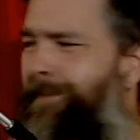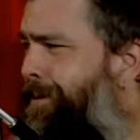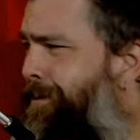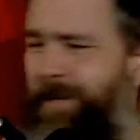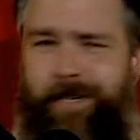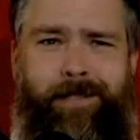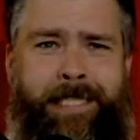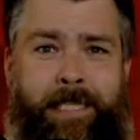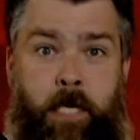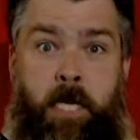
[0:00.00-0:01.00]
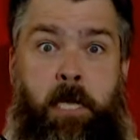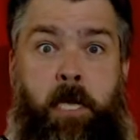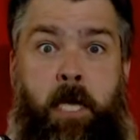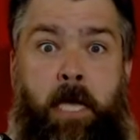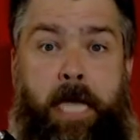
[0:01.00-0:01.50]
That was weird.
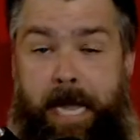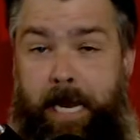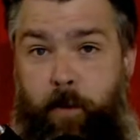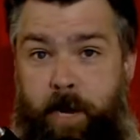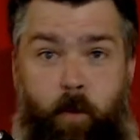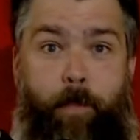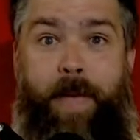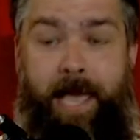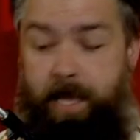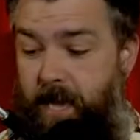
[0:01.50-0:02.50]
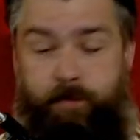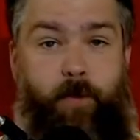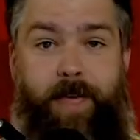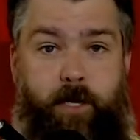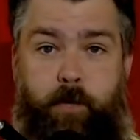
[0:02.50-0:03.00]
Anyway, we're back
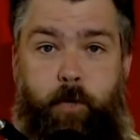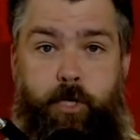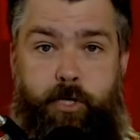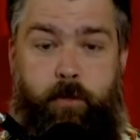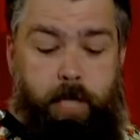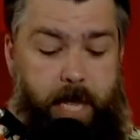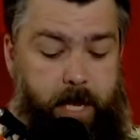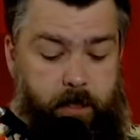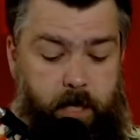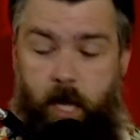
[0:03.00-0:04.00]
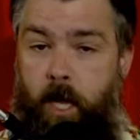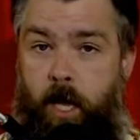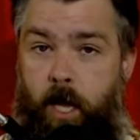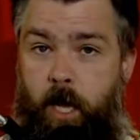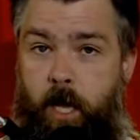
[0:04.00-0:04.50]
after that commercial, and
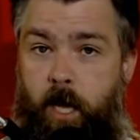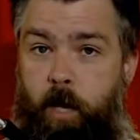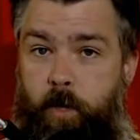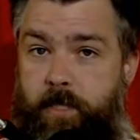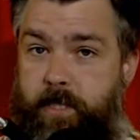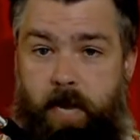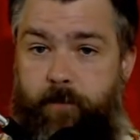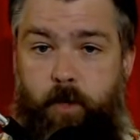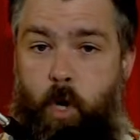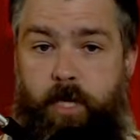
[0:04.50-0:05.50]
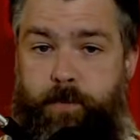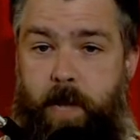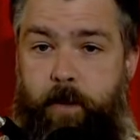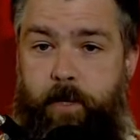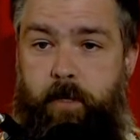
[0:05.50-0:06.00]
it's time for Lloyd's,
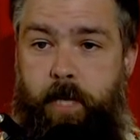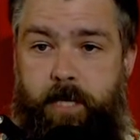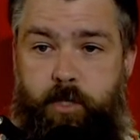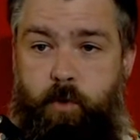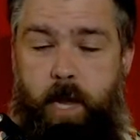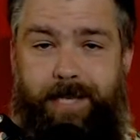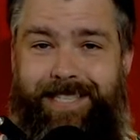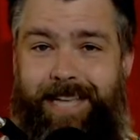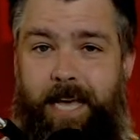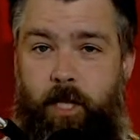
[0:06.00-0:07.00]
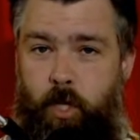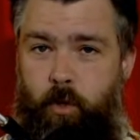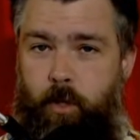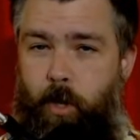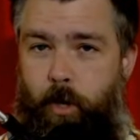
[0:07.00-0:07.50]
baby. That's right,
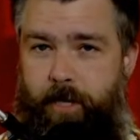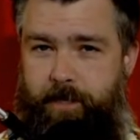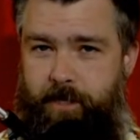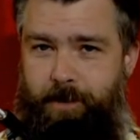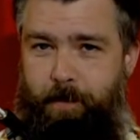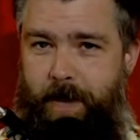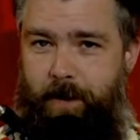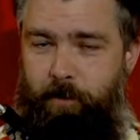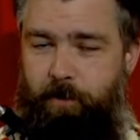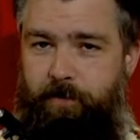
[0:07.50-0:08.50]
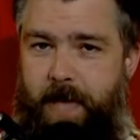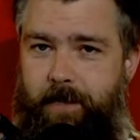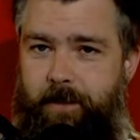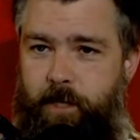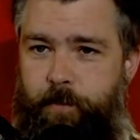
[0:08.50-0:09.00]
CELLU-LOIDS. As a matter of
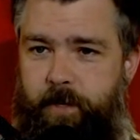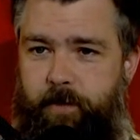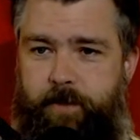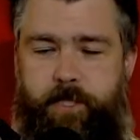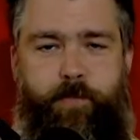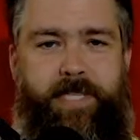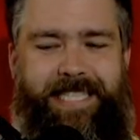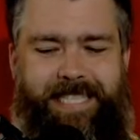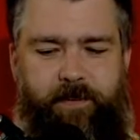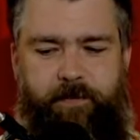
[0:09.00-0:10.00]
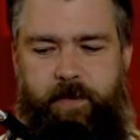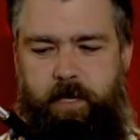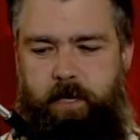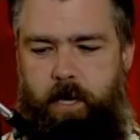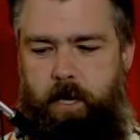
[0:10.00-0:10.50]
fact, a little bit of a
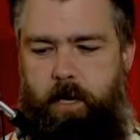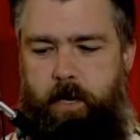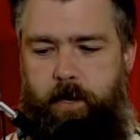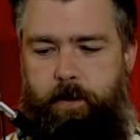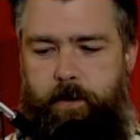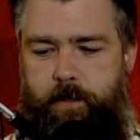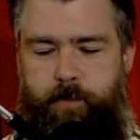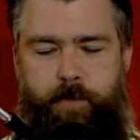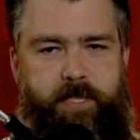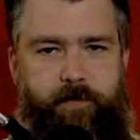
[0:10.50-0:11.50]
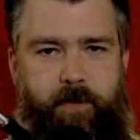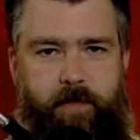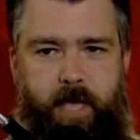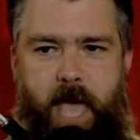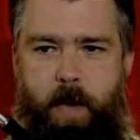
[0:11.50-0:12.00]
specific
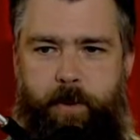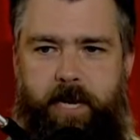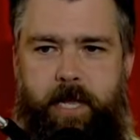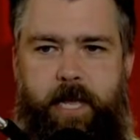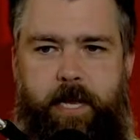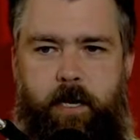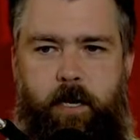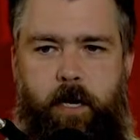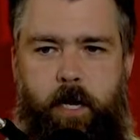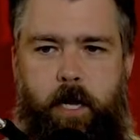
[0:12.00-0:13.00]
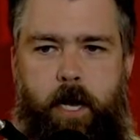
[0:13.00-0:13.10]
thing happening here.